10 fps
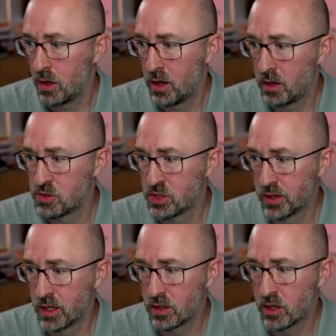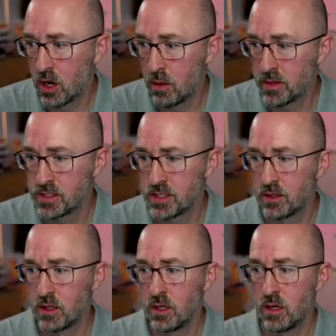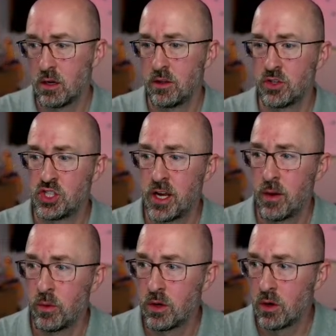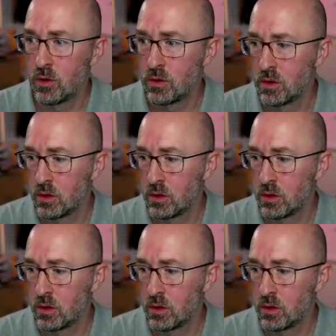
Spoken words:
And I'm just looking at the comments in the chat window.